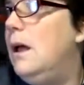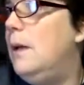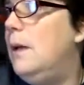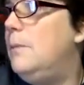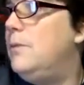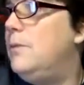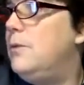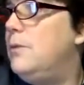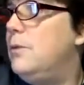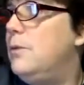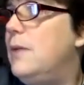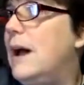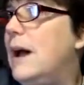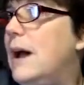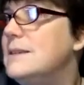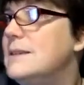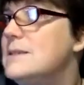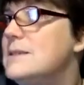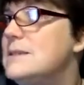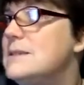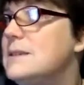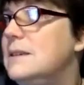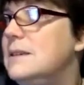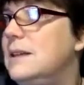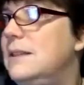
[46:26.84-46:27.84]
So
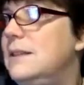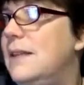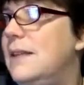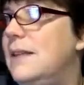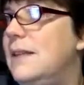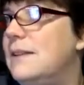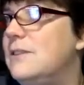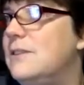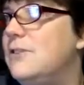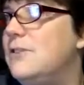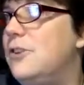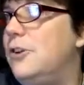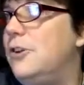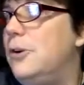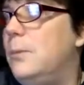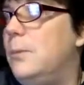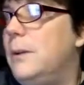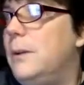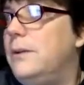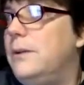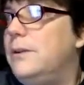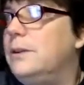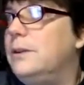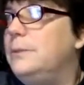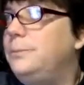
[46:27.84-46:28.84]
that's in that starter
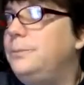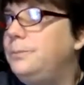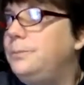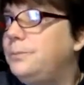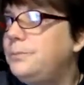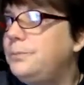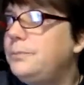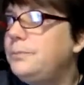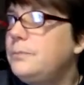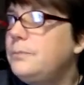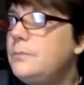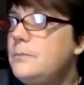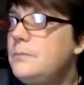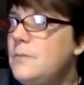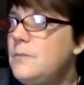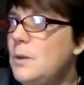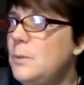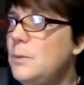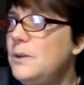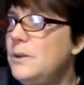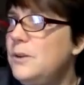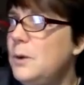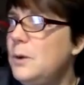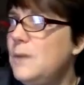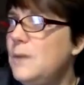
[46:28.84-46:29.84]
bundle.
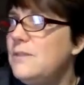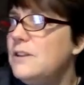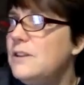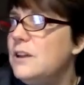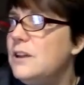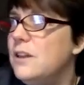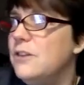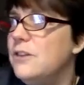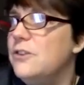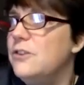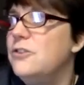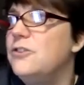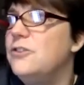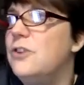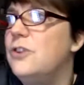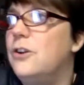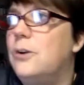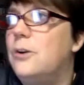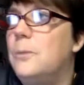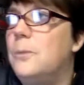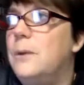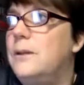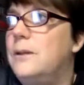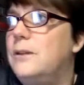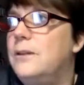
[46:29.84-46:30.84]
We do have another
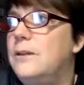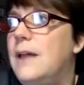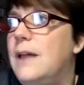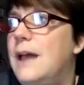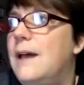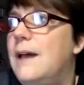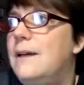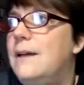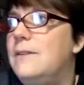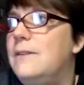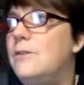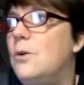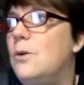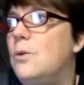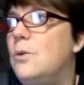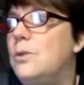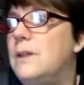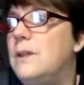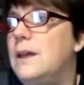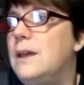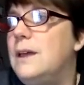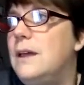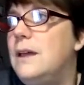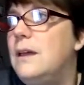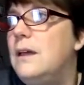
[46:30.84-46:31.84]
starter bundle that has
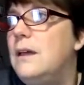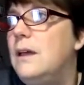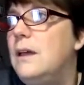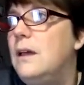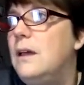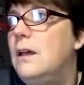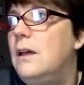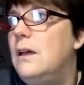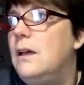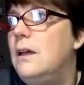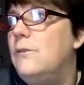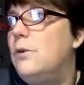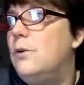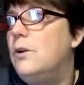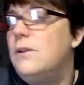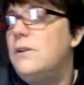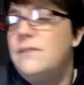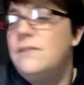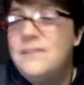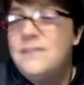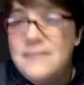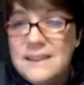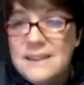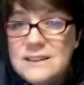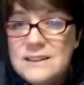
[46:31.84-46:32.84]
only
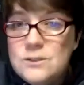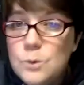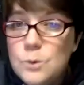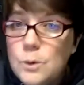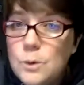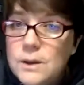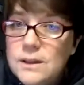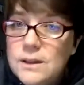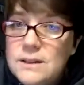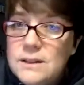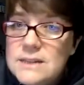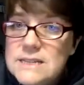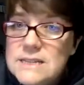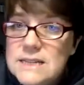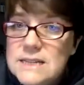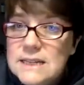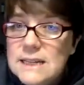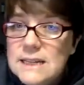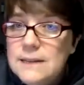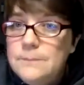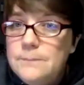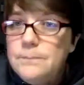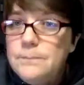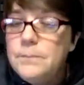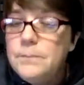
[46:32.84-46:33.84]
6 oils in
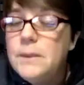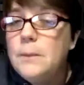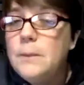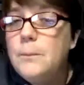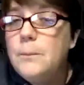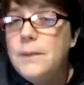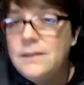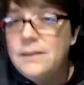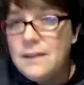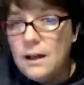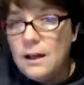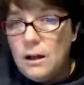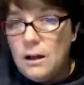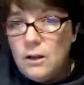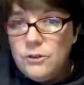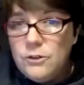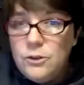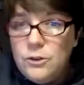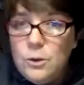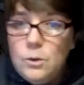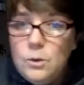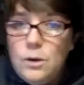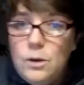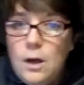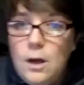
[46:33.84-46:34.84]
it, but that
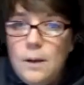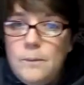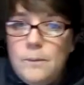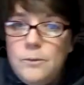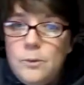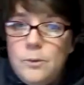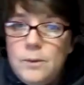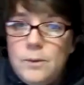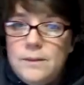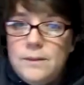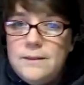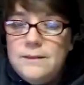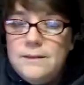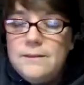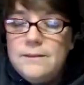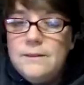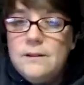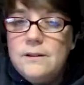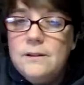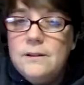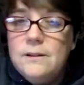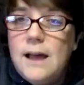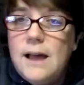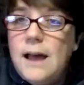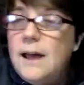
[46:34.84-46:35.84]
also comes with this
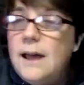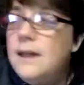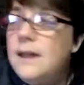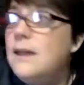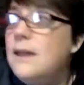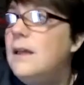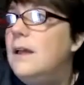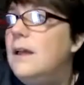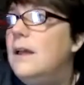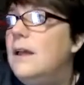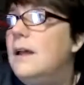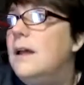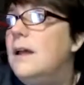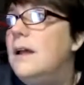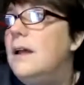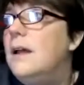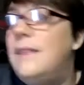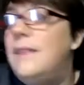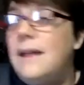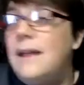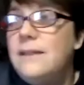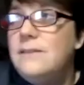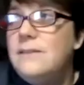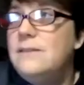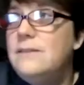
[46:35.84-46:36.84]
little guy. And
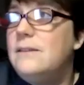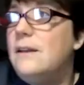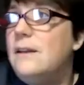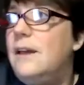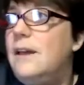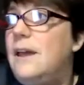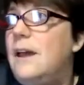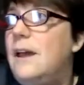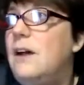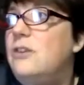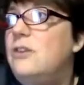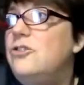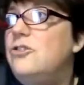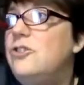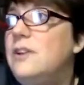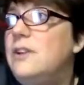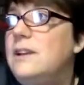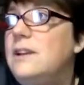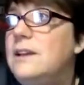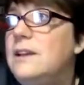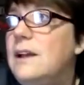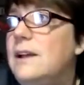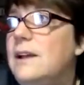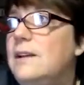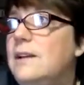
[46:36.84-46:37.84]
that's a
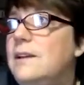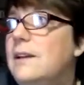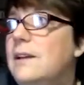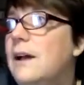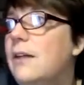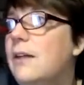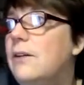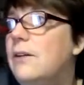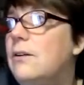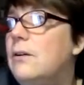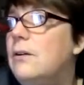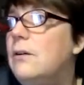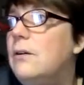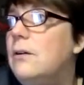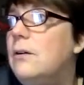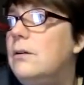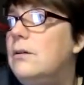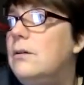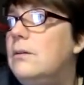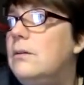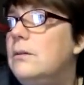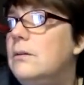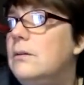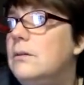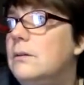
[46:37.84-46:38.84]
$190
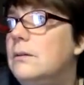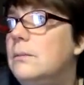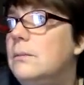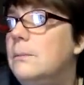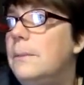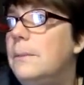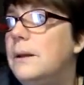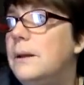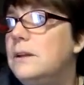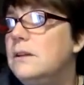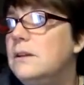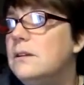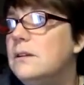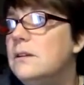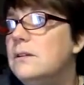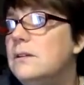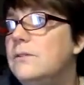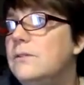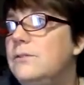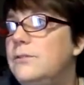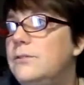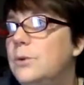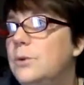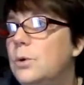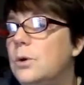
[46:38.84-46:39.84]
bundle
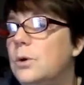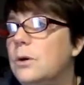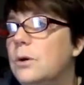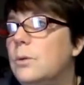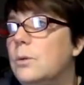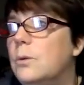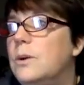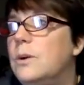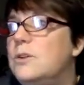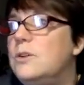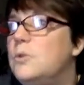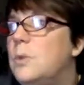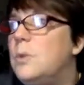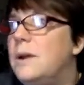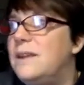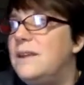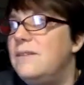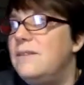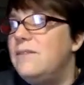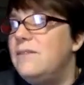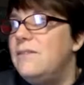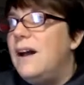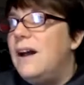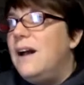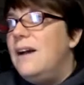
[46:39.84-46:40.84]
for
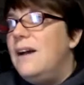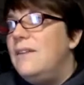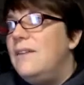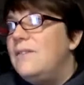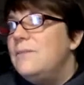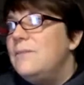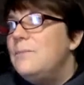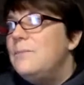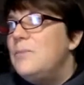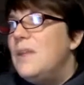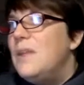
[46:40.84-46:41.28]
$125.